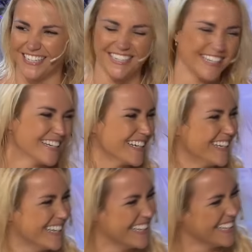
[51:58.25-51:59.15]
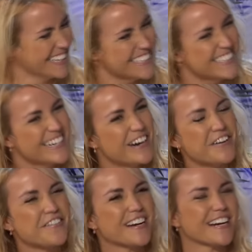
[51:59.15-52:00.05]
that's, it's oh
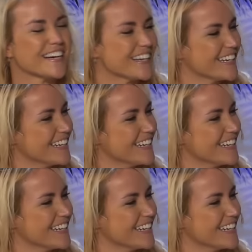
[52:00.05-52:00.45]
hard to get God. corn